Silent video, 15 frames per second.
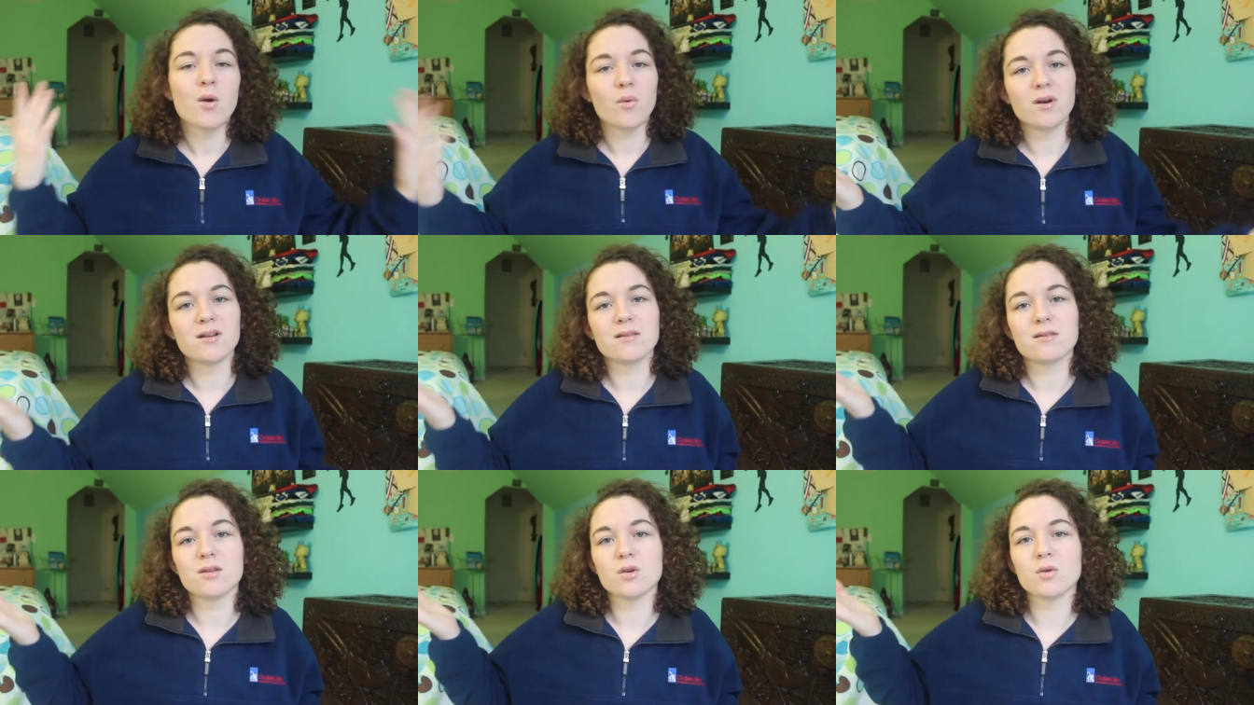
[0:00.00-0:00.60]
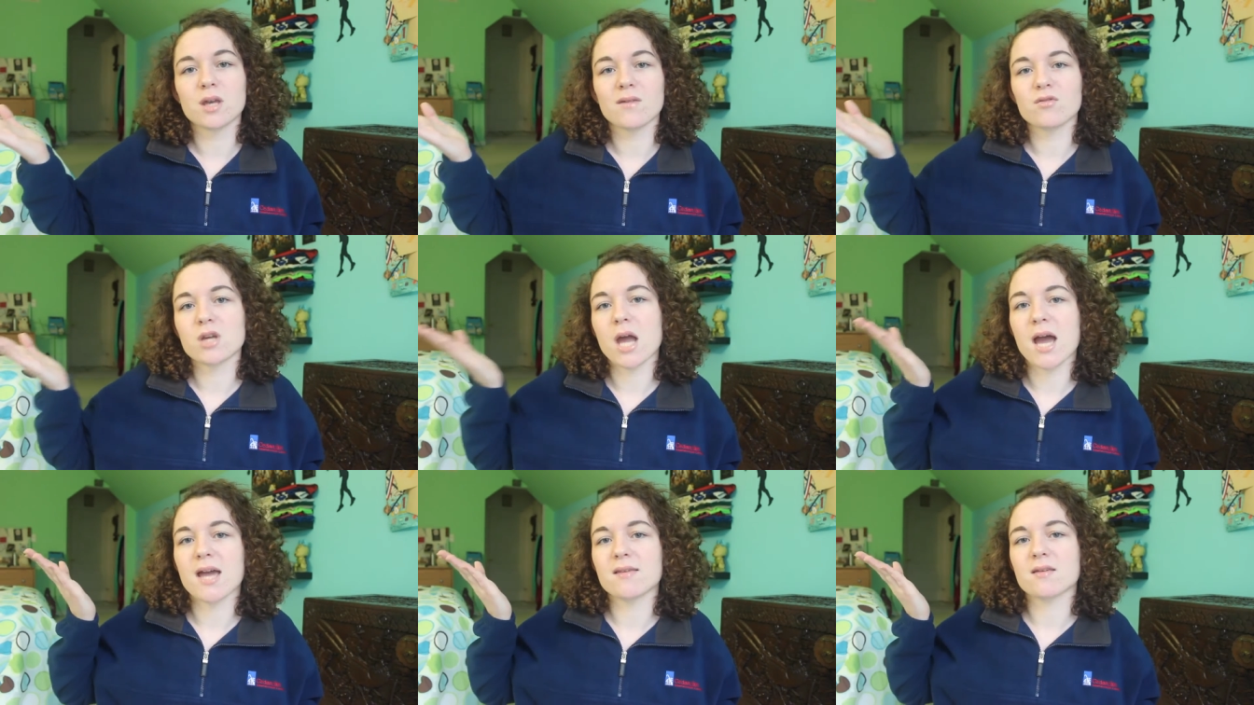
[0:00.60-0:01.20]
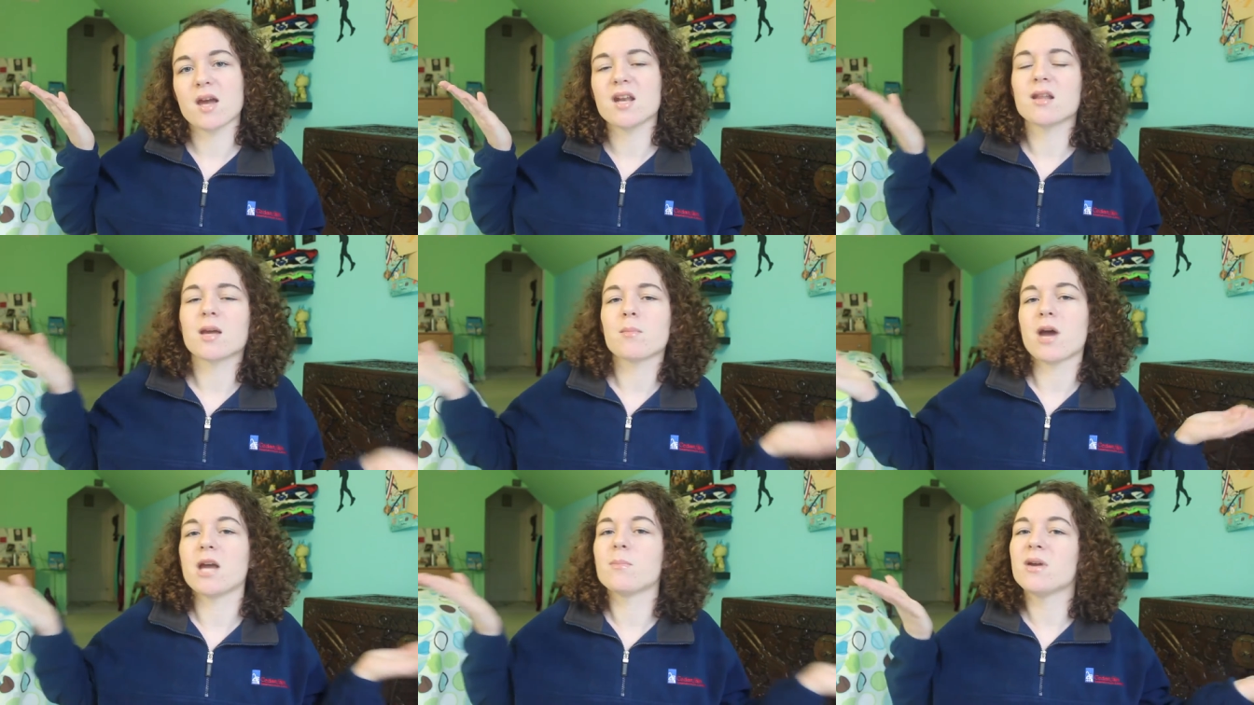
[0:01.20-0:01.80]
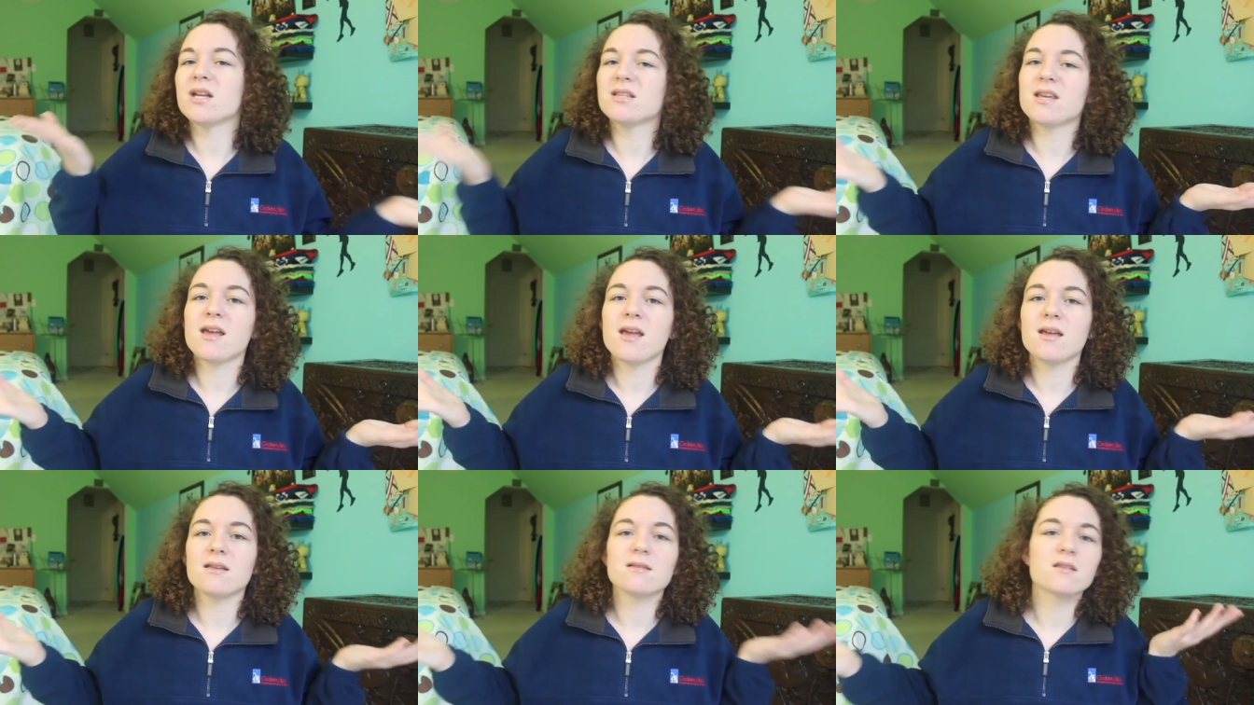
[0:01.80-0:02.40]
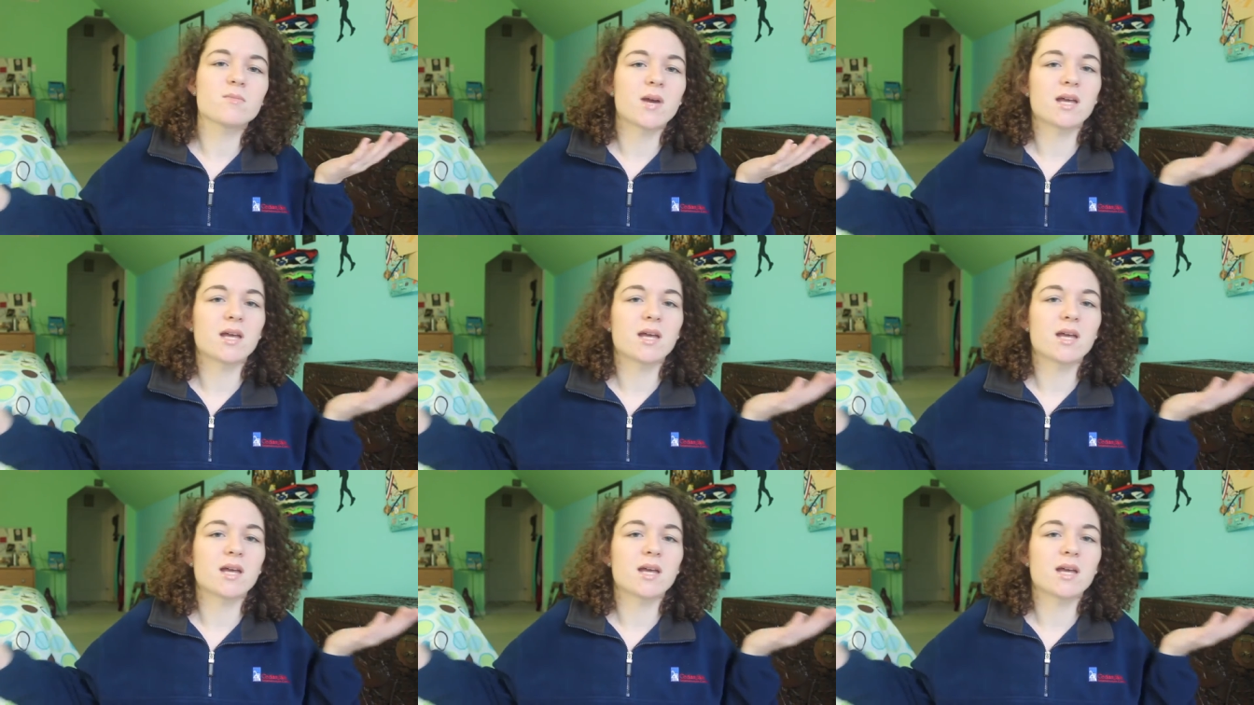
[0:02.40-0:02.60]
wanted to give you guys kind of like my opinions,